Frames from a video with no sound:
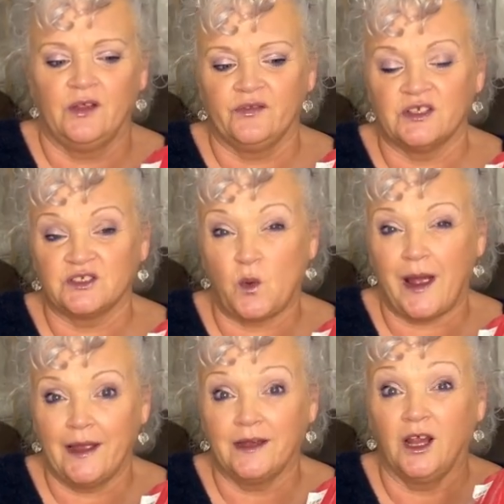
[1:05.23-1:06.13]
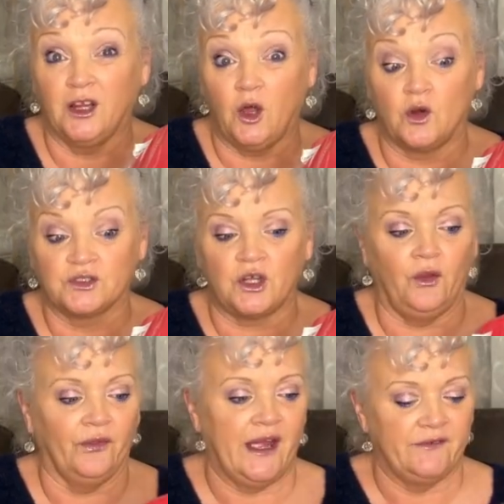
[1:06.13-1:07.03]
there's quite a lot
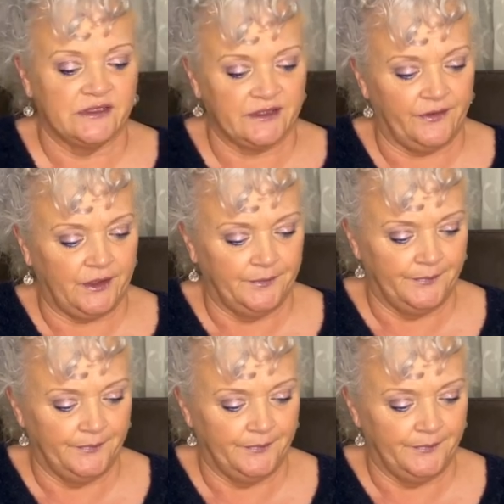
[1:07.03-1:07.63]
on there, isn't there?